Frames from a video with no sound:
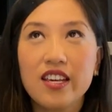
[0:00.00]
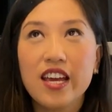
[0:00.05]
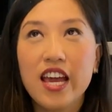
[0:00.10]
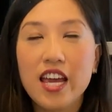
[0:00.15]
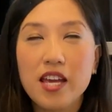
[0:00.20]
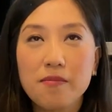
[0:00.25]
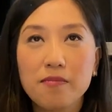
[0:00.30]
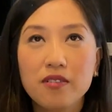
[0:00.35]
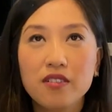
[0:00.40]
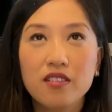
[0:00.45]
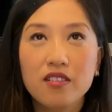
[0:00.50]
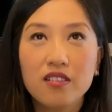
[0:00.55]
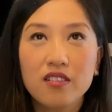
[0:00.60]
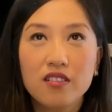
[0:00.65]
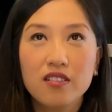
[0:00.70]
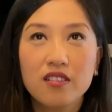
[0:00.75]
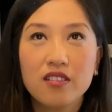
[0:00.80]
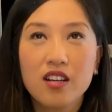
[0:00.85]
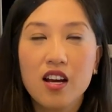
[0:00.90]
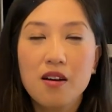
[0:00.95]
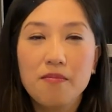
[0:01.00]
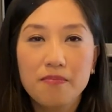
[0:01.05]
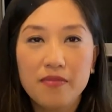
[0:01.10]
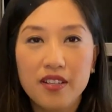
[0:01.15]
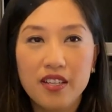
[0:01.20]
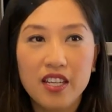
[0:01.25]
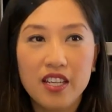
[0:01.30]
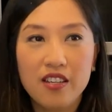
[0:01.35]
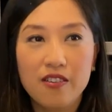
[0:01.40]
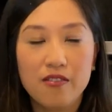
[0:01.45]
cable
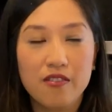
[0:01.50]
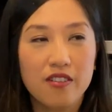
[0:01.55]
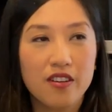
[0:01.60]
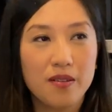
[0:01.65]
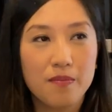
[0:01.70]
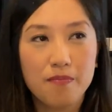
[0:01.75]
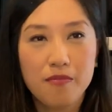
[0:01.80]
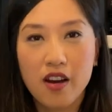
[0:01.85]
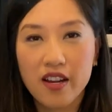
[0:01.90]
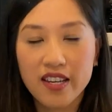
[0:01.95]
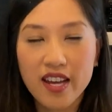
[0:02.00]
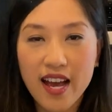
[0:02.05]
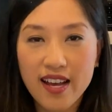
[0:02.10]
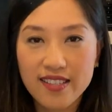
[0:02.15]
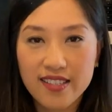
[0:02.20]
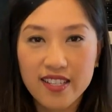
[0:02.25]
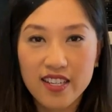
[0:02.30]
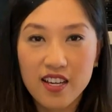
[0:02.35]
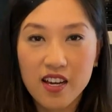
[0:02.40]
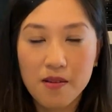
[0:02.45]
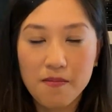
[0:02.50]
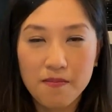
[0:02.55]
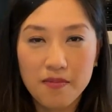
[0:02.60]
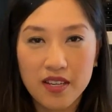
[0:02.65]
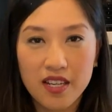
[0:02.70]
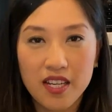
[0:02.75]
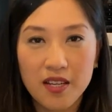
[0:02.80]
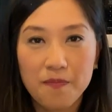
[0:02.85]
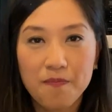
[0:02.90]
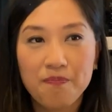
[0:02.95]
company or broadcasting
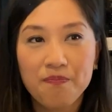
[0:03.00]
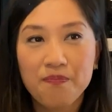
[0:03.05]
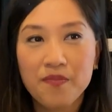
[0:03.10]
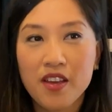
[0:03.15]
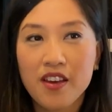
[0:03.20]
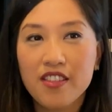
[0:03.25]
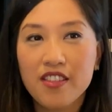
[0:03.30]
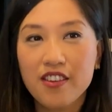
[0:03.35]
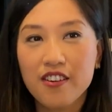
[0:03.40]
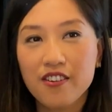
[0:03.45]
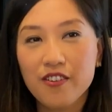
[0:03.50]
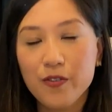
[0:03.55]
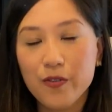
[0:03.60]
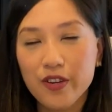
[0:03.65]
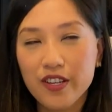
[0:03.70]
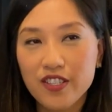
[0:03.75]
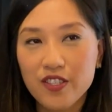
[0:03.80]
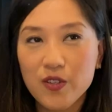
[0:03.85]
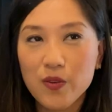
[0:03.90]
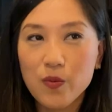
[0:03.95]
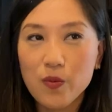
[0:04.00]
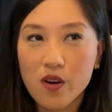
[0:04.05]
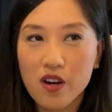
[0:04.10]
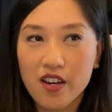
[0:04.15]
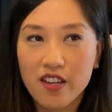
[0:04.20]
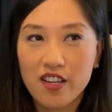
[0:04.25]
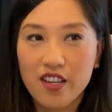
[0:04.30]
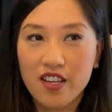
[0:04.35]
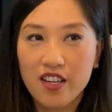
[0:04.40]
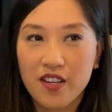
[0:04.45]
company, they're going to
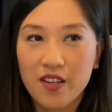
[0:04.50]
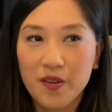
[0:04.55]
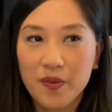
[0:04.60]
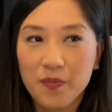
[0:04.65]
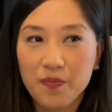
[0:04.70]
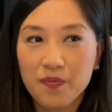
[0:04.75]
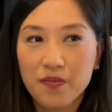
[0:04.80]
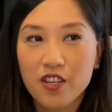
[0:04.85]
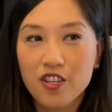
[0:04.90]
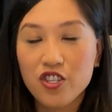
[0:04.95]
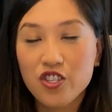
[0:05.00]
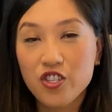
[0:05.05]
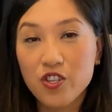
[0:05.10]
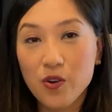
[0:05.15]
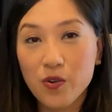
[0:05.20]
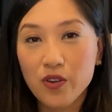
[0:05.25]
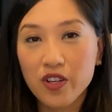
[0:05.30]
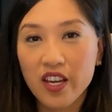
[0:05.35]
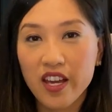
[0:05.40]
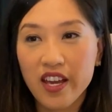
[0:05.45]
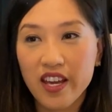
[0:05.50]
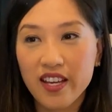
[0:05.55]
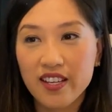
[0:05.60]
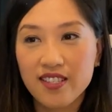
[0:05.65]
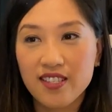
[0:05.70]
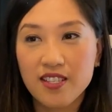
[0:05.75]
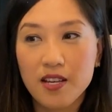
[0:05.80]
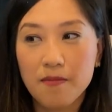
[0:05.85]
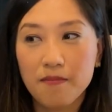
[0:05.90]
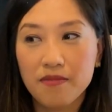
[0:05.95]
want to
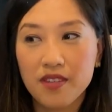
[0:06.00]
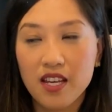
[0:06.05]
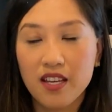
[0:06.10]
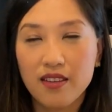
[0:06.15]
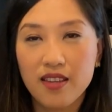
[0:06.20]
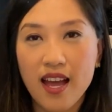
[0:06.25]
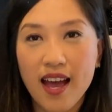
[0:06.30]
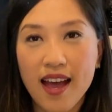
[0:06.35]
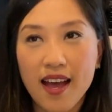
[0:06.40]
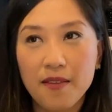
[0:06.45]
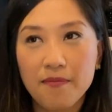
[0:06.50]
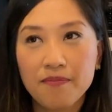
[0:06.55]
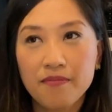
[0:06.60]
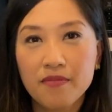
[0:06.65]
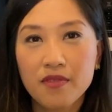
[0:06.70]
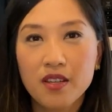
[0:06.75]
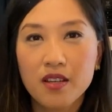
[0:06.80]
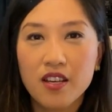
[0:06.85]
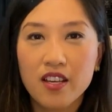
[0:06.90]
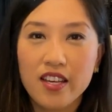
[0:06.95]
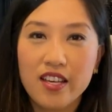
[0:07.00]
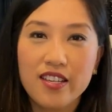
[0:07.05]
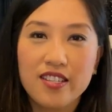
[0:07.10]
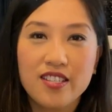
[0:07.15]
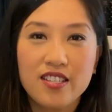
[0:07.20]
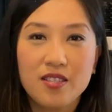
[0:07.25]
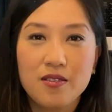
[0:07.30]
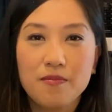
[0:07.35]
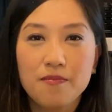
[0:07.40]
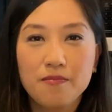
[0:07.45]
showcase something that
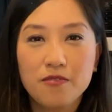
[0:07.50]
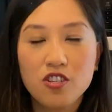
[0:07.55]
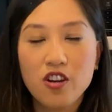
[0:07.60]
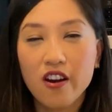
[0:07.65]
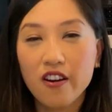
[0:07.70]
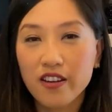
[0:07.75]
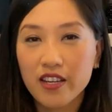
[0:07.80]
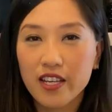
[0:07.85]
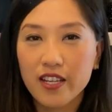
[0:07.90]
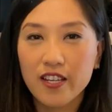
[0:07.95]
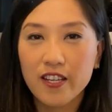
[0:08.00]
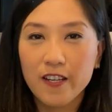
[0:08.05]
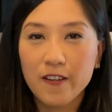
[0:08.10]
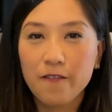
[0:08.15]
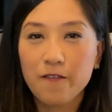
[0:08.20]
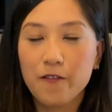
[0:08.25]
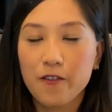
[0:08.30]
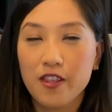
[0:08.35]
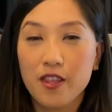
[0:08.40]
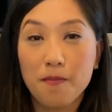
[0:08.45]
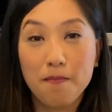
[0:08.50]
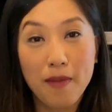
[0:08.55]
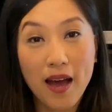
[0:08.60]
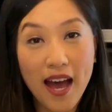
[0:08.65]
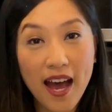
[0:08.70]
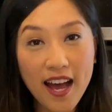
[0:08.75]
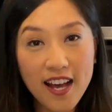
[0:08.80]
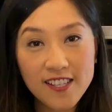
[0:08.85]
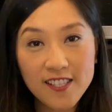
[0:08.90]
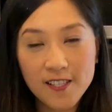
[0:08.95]
is targeted for the
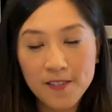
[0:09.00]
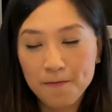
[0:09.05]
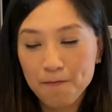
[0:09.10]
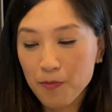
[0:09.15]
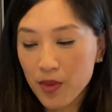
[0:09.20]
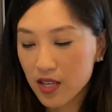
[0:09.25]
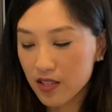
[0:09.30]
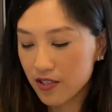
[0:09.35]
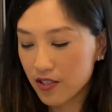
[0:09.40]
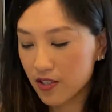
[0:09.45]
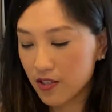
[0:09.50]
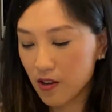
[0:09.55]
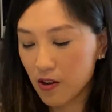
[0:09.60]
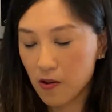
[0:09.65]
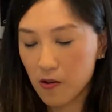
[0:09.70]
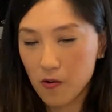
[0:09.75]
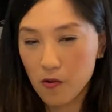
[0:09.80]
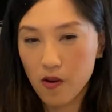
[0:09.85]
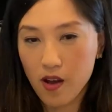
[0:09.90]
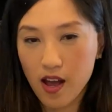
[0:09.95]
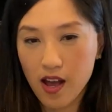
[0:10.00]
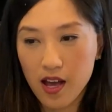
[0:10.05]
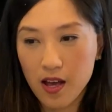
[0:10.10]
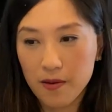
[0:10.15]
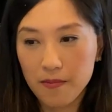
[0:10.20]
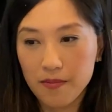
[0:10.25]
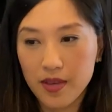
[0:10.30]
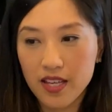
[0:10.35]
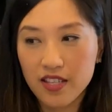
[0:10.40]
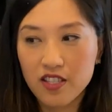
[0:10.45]
mass. So
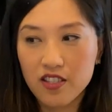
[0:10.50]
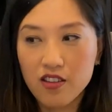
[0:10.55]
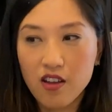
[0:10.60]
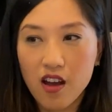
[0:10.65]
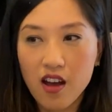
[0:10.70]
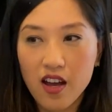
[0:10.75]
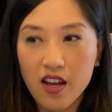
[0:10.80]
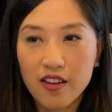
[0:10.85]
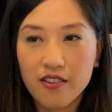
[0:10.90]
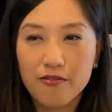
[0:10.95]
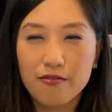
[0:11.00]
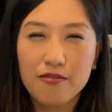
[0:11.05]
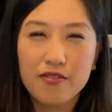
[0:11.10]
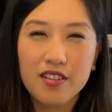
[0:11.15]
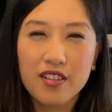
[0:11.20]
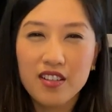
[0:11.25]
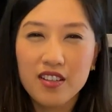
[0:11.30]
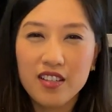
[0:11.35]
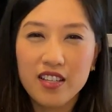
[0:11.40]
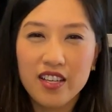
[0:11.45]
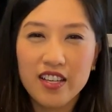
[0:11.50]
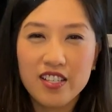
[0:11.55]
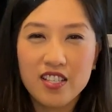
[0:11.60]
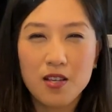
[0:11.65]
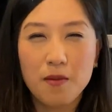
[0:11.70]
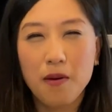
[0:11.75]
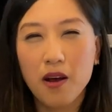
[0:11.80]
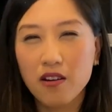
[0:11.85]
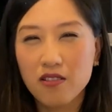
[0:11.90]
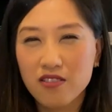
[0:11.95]
it's not really
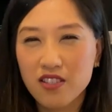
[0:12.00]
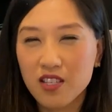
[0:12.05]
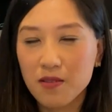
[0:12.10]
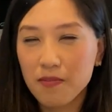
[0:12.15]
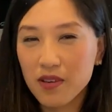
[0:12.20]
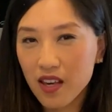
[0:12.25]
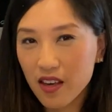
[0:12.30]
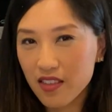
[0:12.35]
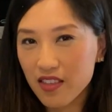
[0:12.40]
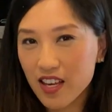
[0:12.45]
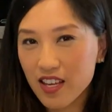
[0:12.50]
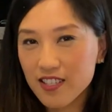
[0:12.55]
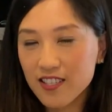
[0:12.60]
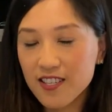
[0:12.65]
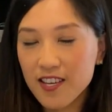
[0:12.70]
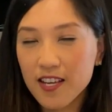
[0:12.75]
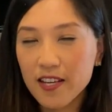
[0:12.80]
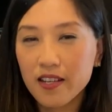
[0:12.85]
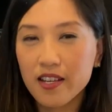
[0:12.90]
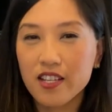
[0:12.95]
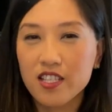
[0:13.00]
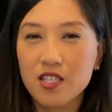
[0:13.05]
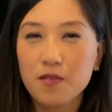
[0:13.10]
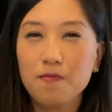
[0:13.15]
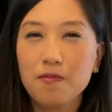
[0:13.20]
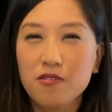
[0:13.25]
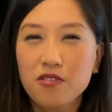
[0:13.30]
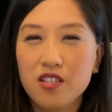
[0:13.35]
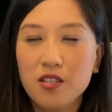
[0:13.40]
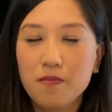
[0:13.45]
supposed to be authentic. It's
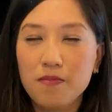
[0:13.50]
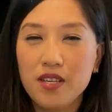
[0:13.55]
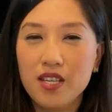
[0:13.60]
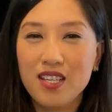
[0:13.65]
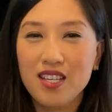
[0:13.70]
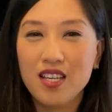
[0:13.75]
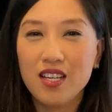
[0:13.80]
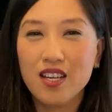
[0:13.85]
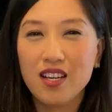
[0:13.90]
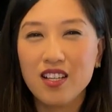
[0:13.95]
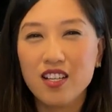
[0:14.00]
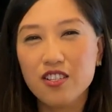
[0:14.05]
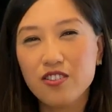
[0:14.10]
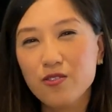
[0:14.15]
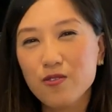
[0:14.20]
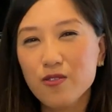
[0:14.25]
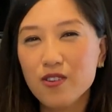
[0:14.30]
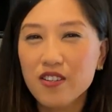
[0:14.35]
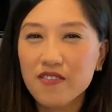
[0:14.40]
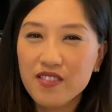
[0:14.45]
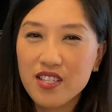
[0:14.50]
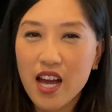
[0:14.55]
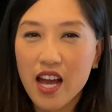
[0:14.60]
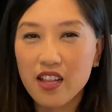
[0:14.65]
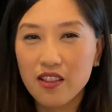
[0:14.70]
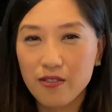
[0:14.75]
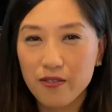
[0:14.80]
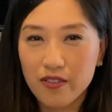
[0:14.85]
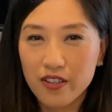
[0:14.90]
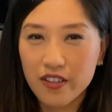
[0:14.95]
supposed to be a sort of
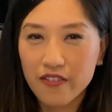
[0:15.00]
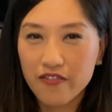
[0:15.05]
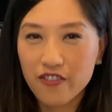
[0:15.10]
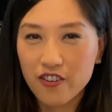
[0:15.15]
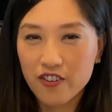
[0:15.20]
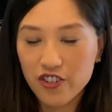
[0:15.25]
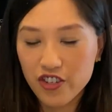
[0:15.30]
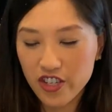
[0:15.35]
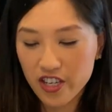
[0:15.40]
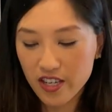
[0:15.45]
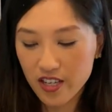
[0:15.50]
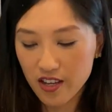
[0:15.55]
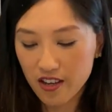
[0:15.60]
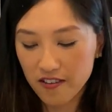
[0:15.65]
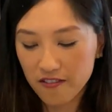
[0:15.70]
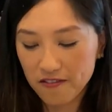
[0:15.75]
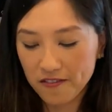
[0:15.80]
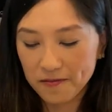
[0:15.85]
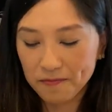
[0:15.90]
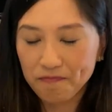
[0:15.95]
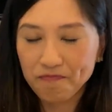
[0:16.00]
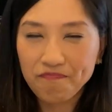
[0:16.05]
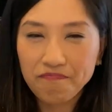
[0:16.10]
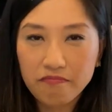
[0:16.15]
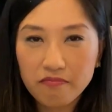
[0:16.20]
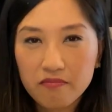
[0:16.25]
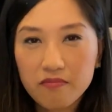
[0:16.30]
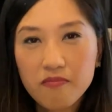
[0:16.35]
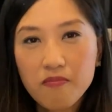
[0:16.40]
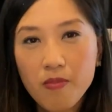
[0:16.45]
diluted version
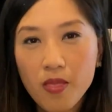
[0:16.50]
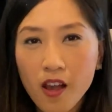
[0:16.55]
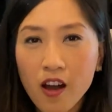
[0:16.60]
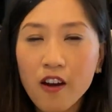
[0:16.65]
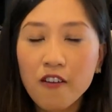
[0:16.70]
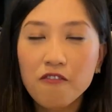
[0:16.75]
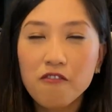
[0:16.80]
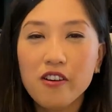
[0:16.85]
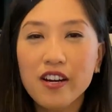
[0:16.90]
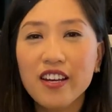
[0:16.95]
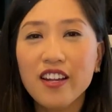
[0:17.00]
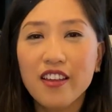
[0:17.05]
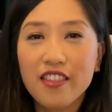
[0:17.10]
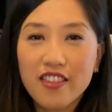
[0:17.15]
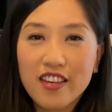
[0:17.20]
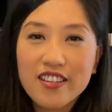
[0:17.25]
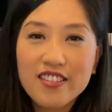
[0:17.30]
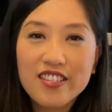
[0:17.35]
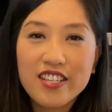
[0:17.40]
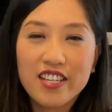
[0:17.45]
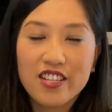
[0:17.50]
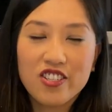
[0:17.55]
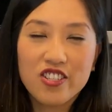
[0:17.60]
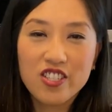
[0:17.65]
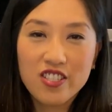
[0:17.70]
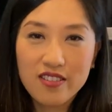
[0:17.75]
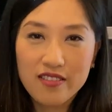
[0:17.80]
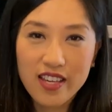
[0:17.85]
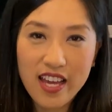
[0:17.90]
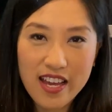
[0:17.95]
of what authentic
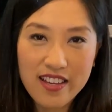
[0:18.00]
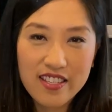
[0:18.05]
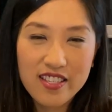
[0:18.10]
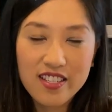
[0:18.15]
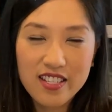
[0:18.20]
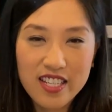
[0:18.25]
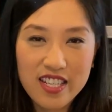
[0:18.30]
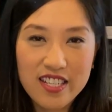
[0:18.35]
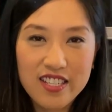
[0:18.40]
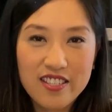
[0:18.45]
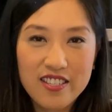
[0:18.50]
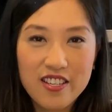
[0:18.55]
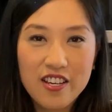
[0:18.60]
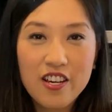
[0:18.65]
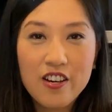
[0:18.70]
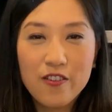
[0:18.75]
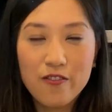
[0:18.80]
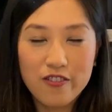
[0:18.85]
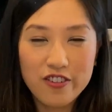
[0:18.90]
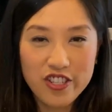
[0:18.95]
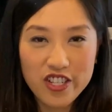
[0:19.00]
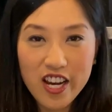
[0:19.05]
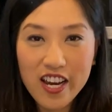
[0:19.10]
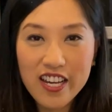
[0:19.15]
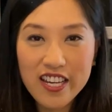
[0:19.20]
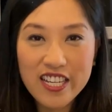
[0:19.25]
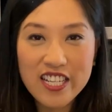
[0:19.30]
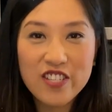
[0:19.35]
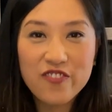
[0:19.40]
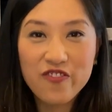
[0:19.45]
Cantonese or
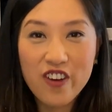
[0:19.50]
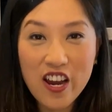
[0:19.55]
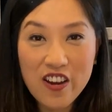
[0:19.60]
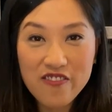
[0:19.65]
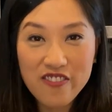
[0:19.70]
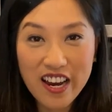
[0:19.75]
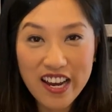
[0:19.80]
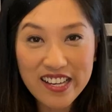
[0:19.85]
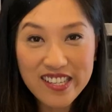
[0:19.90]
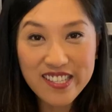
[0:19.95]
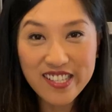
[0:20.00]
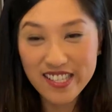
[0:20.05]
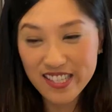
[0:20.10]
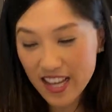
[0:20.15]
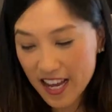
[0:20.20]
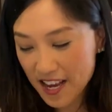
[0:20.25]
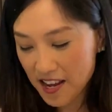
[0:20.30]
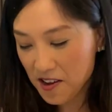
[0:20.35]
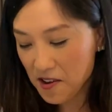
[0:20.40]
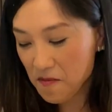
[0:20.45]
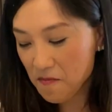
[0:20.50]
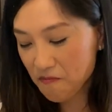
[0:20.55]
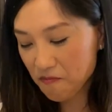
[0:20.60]
Chinese fried rice is like.